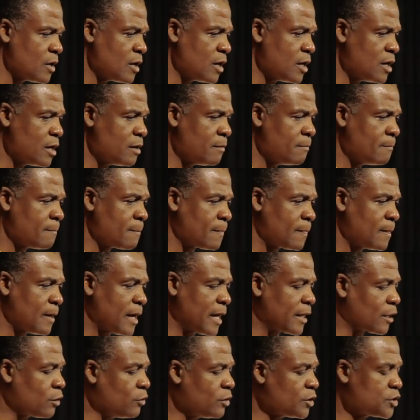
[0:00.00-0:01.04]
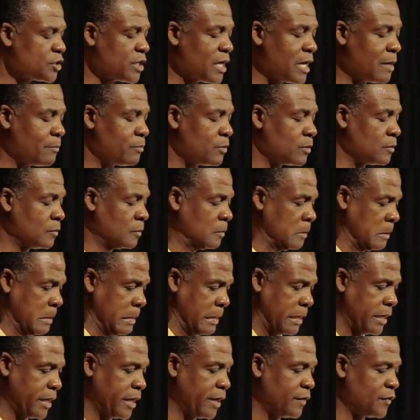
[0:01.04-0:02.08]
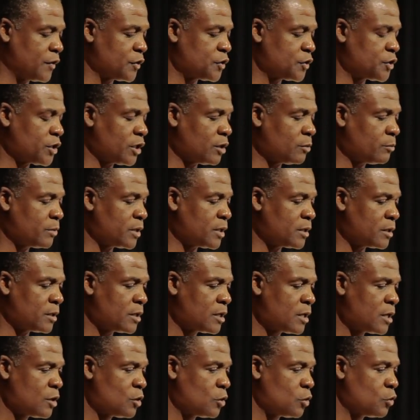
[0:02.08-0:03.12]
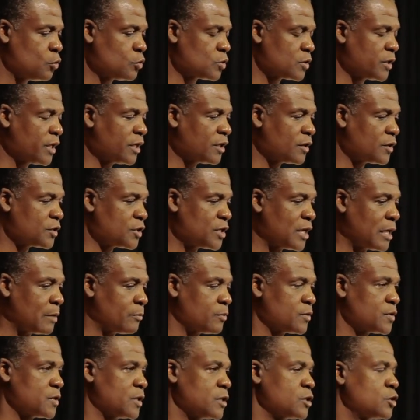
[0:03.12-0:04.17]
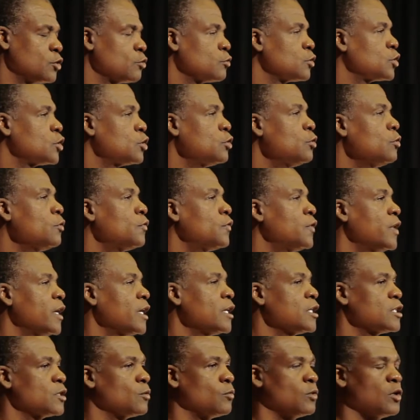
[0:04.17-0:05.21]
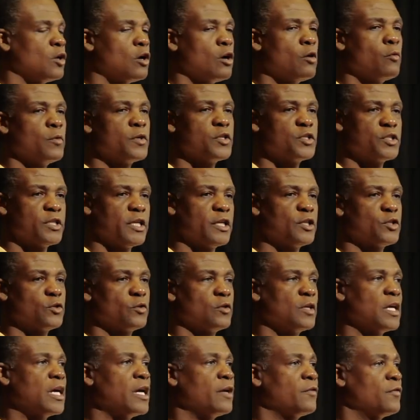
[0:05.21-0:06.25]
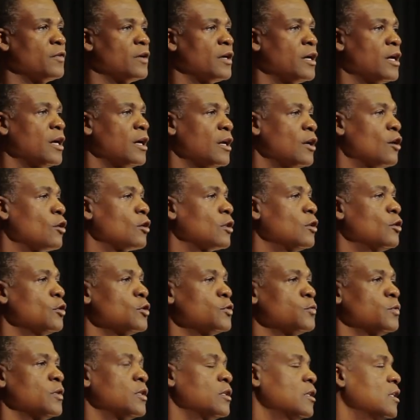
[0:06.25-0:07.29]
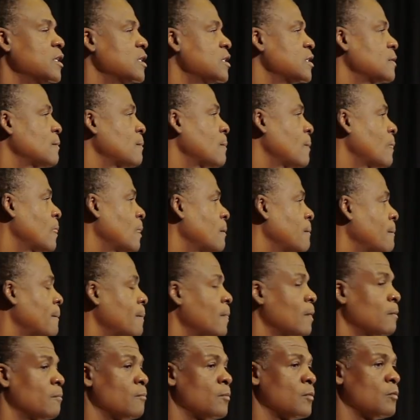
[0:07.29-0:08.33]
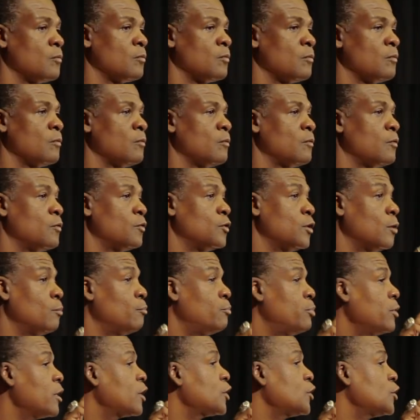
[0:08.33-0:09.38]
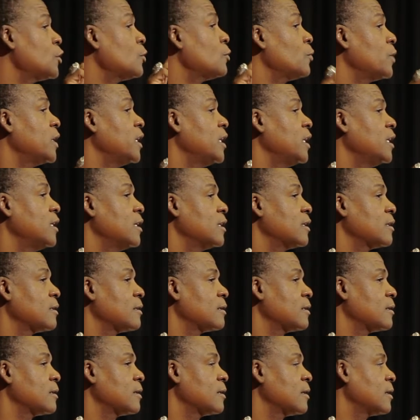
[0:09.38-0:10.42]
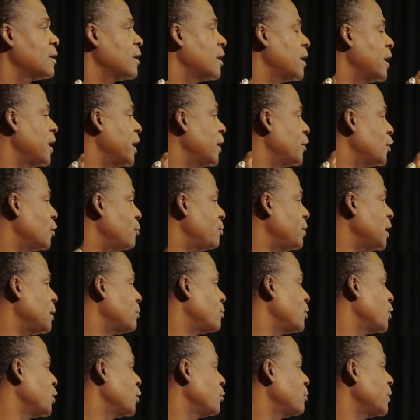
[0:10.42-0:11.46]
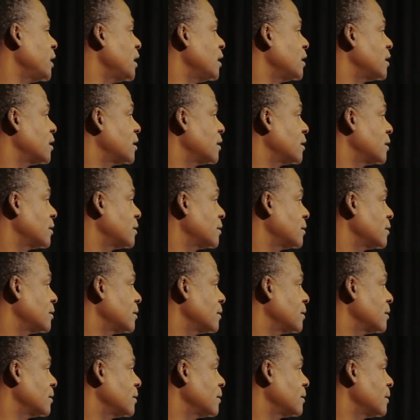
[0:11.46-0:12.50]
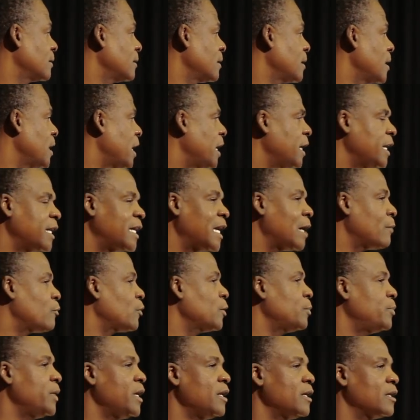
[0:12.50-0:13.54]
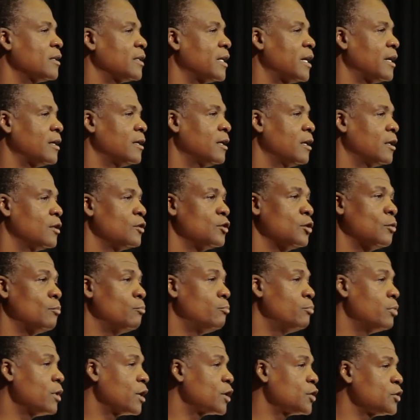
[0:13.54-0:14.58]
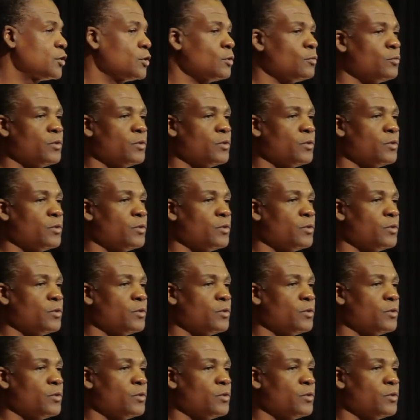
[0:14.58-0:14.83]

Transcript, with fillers: um, I go to chapel, and the gentleman who's leading the chapel says, There's two things that will always change your life. And I'll close with this the books you read and the people you meet. And he kept repeating that the books you